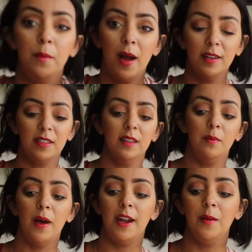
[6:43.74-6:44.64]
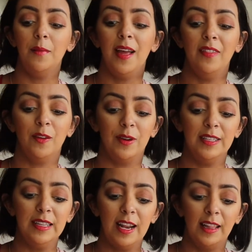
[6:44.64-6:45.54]
embossed on the bottom, and the
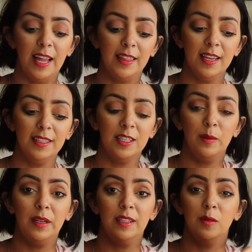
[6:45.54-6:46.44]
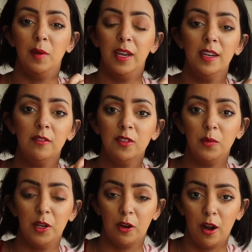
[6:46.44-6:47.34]
reason that I like this is because it's big enough to
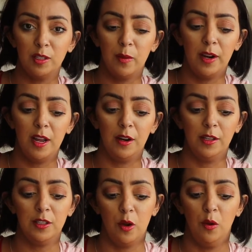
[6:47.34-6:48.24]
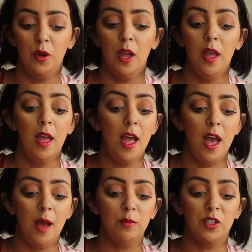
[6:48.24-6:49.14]
be a crossbody on its own,
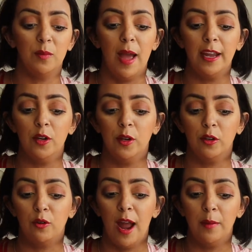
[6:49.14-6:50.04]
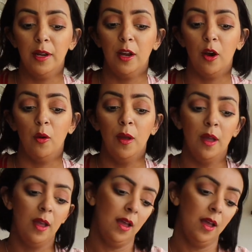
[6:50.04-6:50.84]
um, just a bag you can grab and go,